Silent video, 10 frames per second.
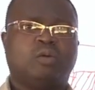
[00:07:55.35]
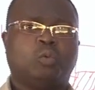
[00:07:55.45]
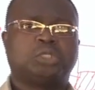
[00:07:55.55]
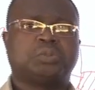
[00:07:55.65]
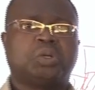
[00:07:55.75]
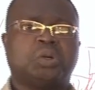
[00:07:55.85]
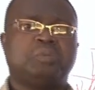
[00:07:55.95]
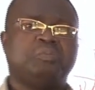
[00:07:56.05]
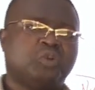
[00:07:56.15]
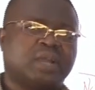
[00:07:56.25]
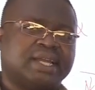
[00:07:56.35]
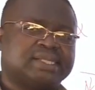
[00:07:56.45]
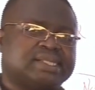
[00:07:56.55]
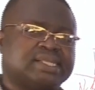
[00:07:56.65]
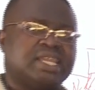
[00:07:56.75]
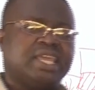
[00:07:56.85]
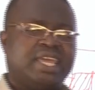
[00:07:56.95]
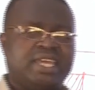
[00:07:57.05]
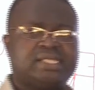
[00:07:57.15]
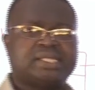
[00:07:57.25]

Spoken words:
what we call mucus and